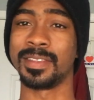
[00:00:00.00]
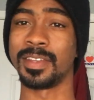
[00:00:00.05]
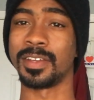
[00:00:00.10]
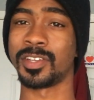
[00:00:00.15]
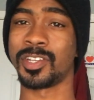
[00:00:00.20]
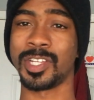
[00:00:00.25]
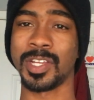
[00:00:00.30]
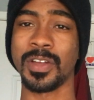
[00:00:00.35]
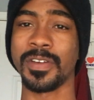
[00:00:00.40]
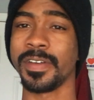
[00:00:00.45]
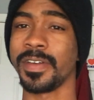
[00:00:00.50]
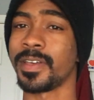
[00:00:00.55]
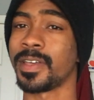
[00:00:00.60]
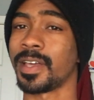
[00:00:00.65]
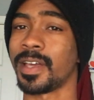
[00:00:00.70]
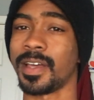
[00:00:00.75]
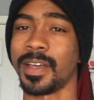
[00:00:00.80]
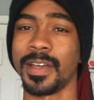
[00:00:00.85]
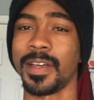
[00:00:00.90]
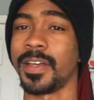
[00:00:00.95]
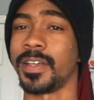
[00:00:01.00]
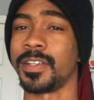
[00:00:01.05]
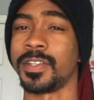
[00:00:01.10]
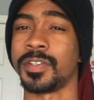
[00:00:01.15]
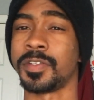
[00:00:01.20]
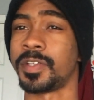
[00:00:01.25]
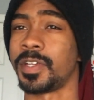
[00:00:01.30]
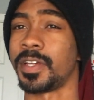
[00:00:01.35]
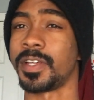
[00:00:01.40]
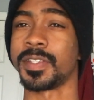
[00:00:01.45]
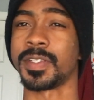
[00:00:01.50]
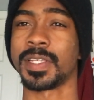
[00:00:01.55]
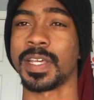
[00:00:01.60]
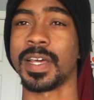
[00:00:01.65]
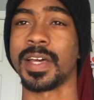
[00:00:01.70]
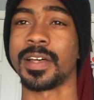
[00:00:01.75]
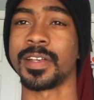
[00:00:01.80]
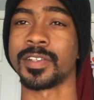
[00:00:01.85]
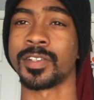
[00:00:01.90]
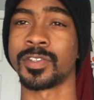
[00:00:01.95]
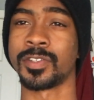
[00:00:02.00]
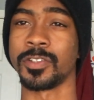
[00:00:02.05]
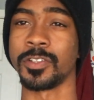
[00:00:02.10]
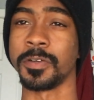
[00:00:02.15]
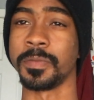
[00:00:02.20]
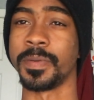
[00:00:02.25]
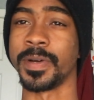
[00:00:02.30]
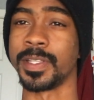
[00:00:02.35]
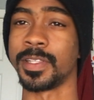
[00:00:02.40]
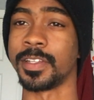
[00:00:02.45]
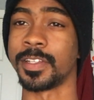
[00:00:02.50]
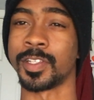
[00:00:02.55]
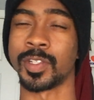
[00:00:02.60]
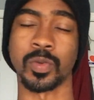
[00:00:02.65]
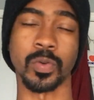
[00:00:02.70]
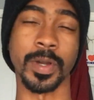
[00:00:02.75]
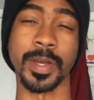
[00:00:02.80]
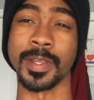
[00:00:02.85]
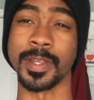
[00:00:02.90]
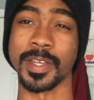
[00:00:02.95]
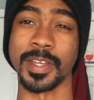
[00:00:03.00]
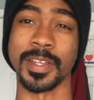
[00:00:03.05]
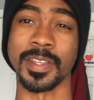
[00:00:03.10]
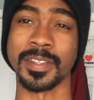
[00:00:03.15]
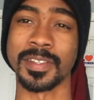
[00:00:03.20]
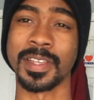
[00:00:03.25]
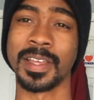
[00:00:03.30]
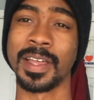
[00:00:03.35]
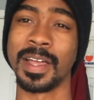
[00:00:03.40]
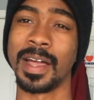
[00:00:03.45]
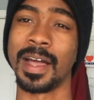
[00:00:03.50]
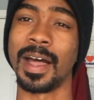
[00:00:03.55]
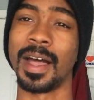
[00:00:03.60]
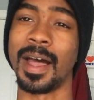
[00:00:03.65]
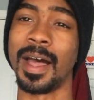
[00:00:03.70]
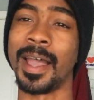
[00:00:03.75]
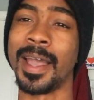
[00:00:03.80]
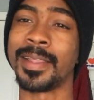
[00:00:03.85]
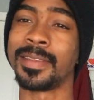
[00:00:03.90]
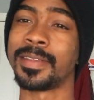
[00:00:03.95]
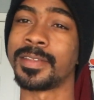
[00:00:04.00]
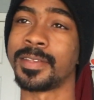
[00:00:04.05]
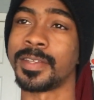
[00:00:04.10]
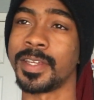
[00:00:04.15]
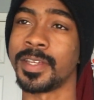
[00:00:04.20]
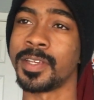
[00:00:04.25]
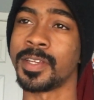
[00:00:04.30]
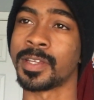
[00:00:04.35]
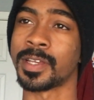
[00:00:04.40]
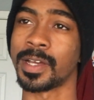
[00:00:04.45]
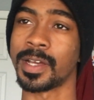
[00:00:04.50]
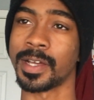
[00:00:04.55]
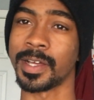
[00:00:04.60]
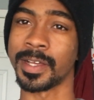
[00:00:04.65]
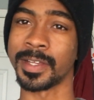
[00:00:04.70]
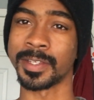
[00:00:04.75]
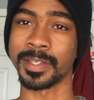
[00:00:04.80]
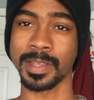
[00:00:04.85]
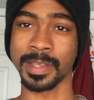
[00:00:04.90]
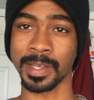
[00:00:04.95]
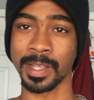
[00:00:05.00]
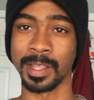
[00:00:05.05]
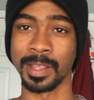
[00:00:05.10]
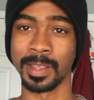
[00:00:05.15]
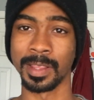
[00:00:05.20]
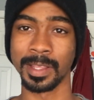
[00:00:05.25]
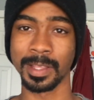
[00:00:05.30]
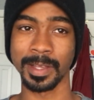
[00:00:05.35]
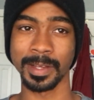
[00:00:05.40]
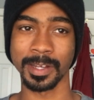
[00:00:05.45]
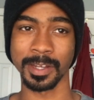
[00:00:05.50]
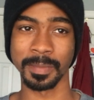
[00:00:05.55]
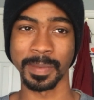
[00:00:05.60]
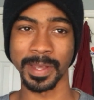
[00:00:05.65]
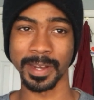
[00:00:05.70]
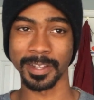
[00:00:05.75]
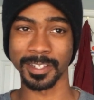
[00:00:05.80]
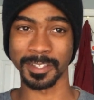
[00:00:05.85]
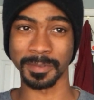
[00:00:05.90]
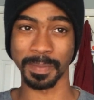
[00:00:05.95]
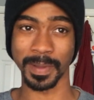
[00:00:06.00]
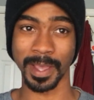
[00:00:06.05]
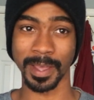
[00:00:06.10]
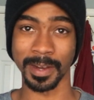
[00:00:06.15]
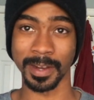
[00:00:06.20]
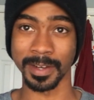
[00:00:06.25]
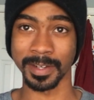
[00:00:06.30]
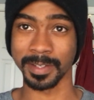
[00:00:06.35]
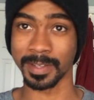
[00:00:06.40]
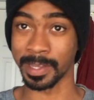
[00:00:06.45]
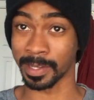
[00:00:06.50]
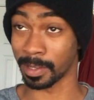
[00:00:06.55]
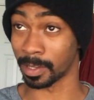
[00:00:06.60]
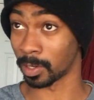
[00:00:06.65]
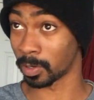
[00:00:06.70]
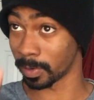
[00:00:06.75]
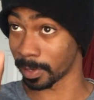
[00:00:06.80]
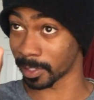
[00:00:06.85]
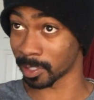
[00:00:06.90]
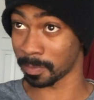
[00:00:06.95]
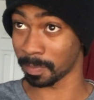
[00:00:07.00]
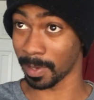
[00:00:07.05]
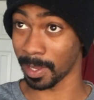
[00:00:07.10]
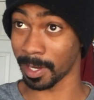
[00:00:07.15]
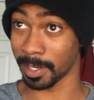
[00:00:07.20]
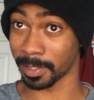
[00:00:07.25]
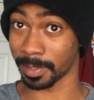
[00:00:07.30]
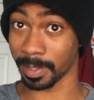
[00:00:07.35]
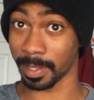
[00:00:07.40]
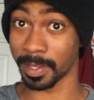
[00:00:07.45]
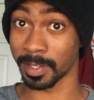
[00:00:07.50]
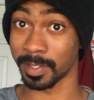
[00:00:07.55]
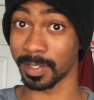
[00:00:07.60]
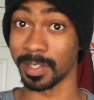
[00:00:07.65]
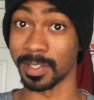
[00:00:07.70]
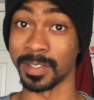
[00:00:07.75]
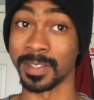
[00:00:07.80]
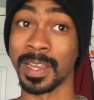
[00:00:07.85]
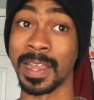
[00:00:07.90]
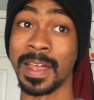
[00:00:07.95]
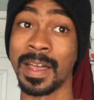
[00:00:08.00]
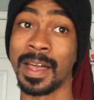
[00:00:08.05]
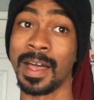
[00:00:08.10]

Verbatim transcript: To show you guys just how stupid this tweet is, I have to teach you guys like a little bit of Spanish, like a quick Spanish lesson.